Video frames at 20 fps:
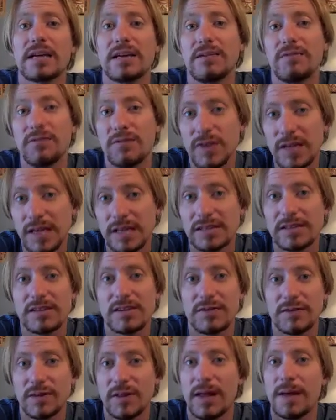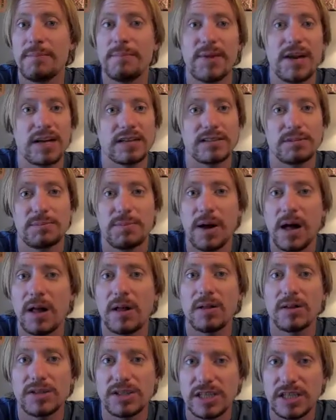convinced of Glenn Beck's
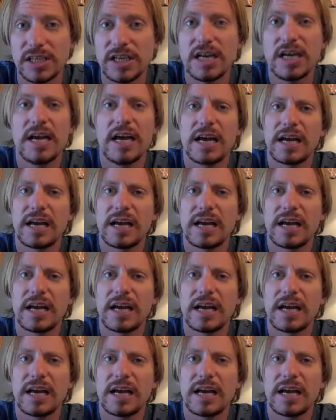apology